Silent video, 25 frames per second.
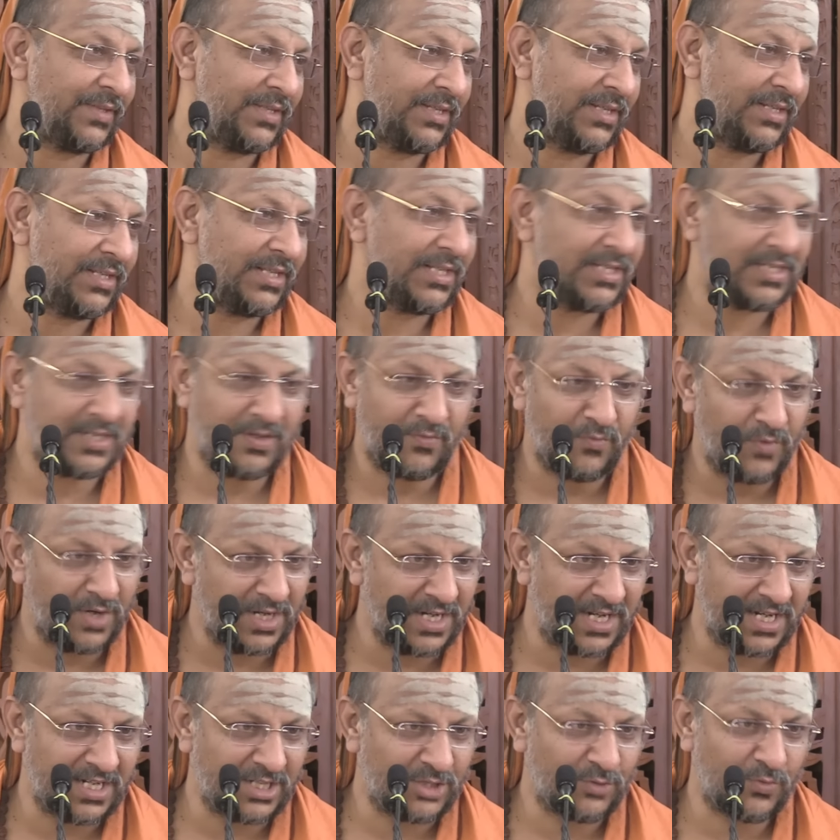Then someone
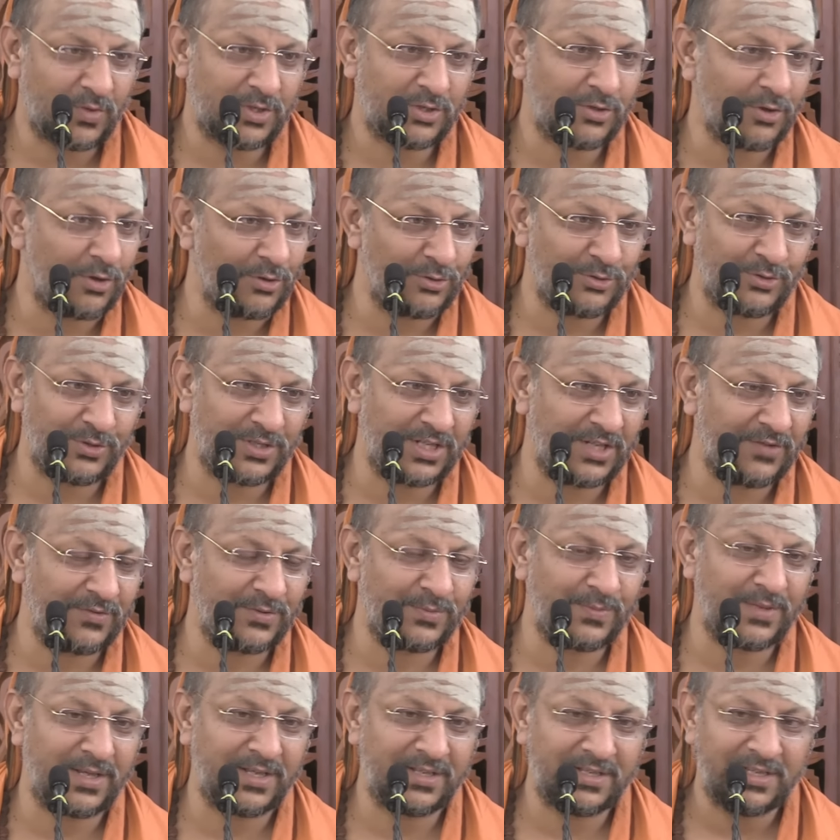else was also there with
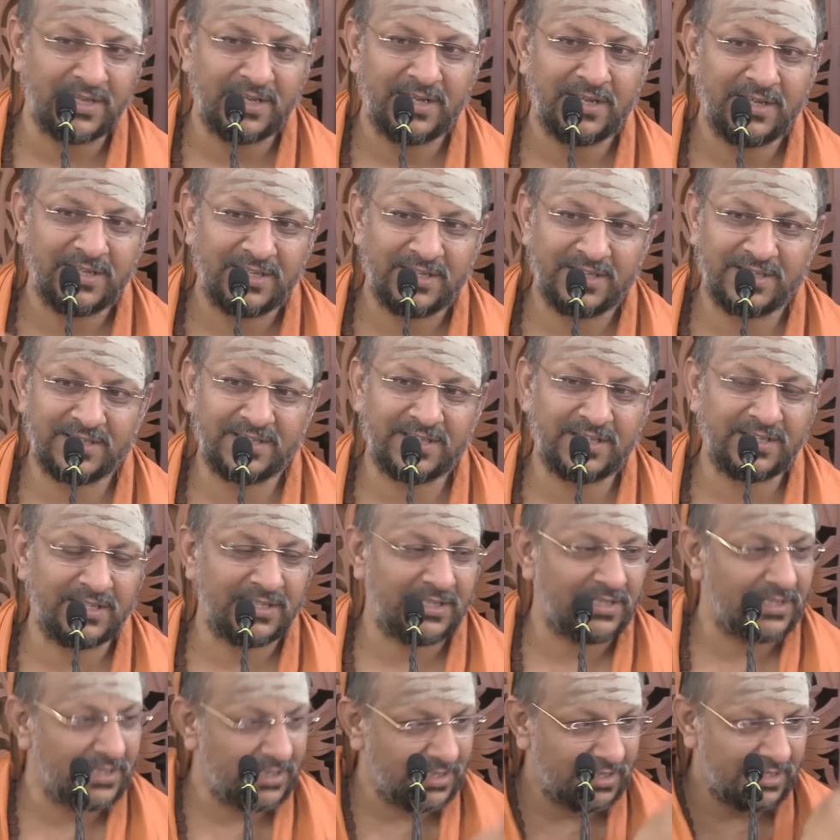me. He said,
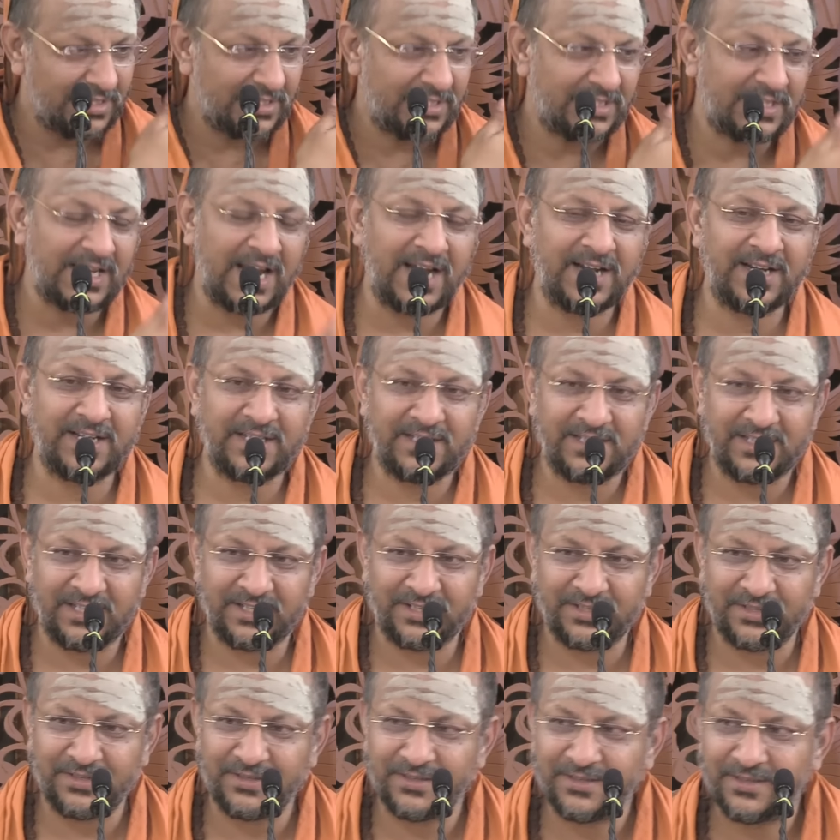he is standing
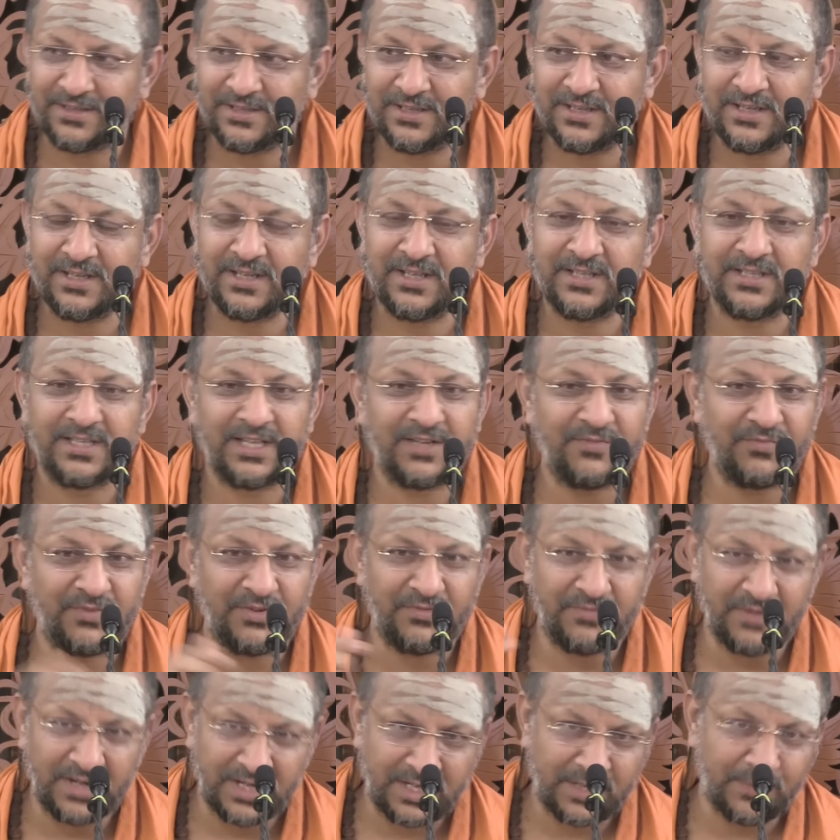there. Then we
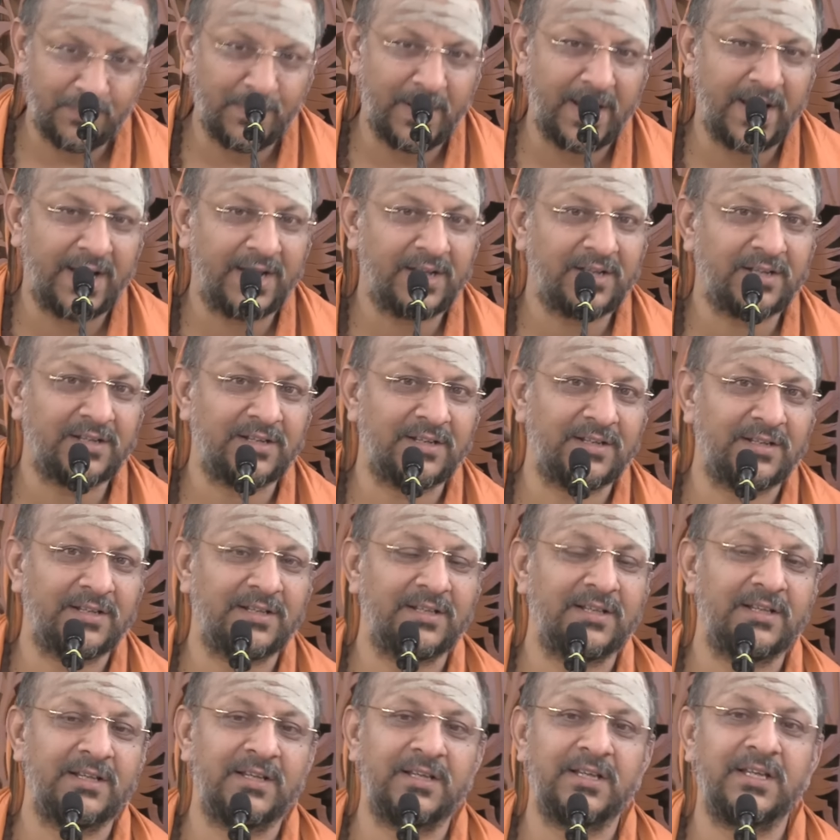went back.
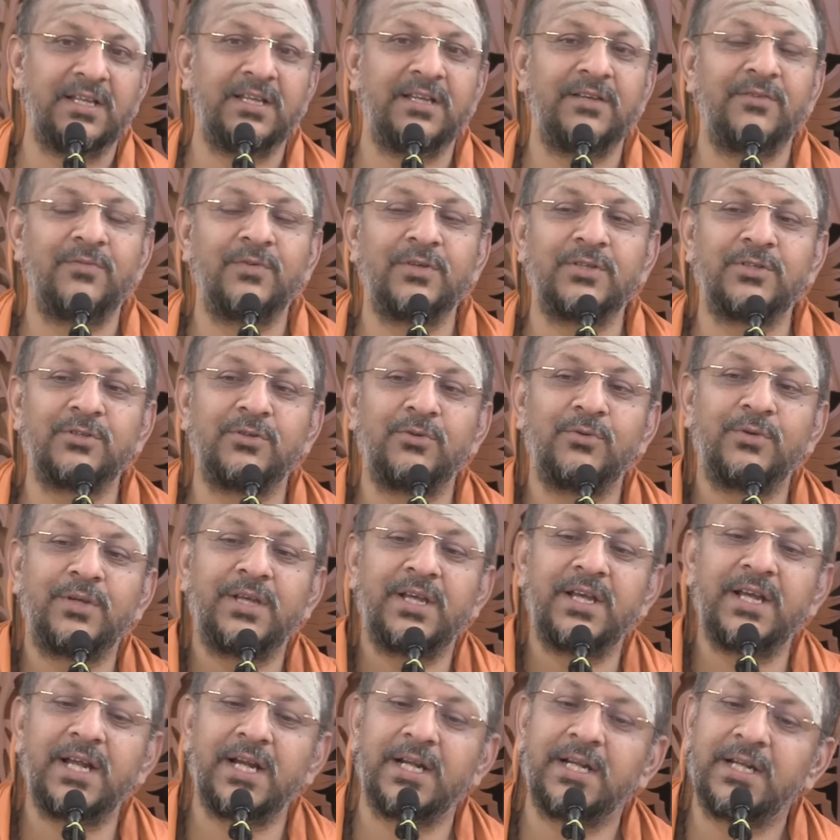He was
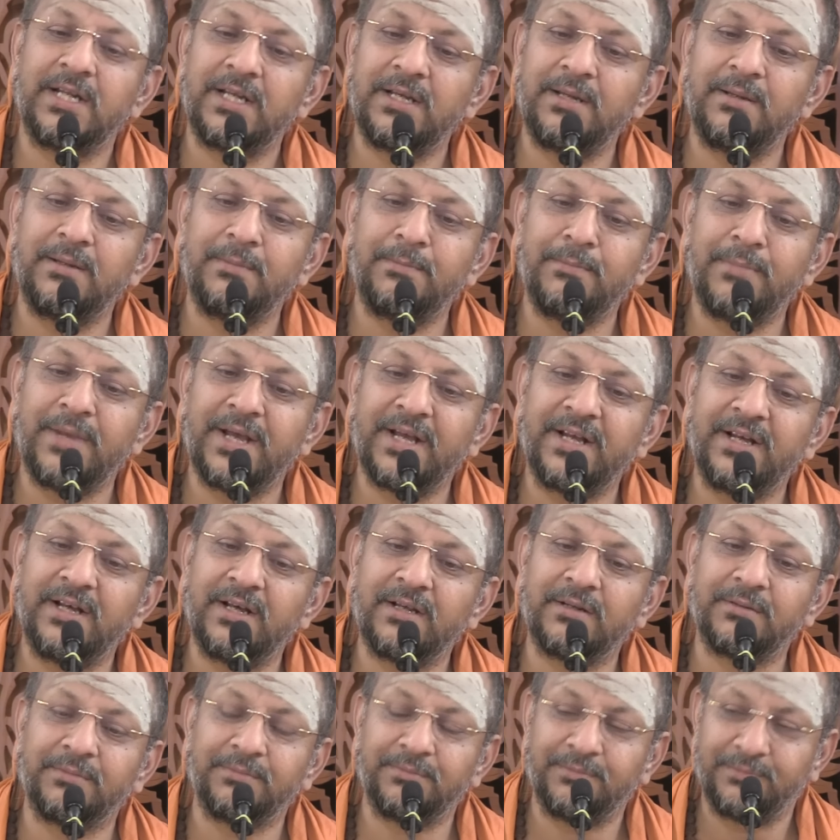looking at a
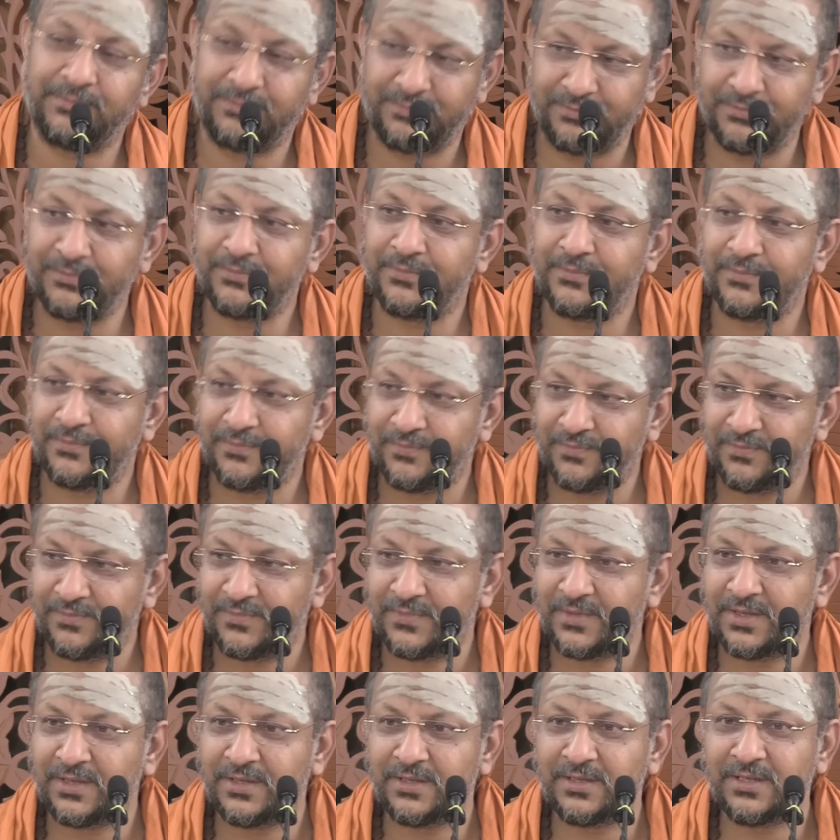beggar
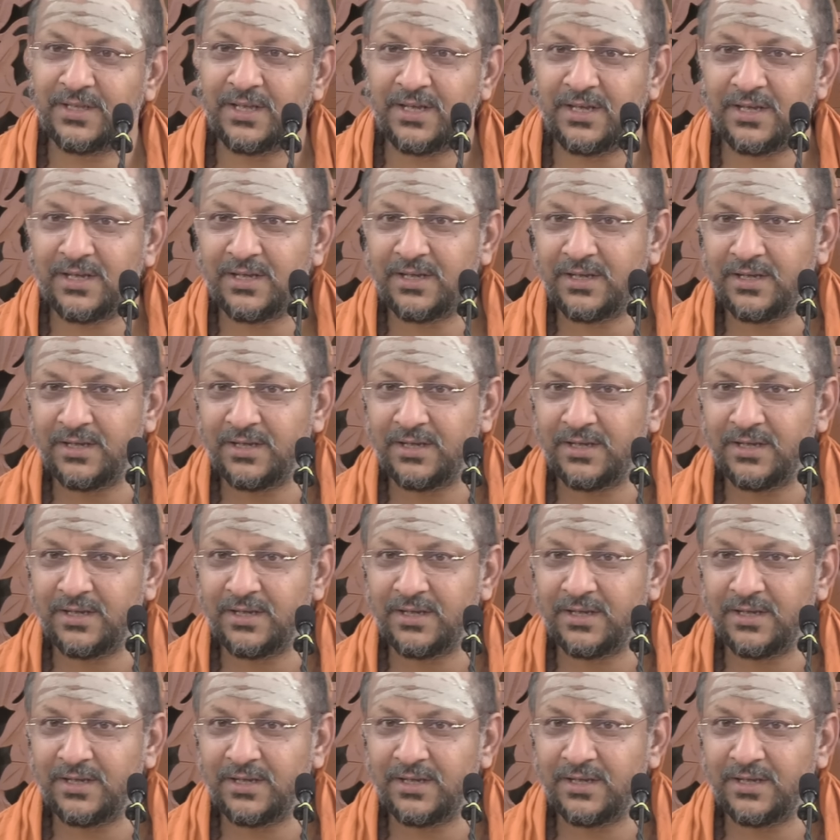in the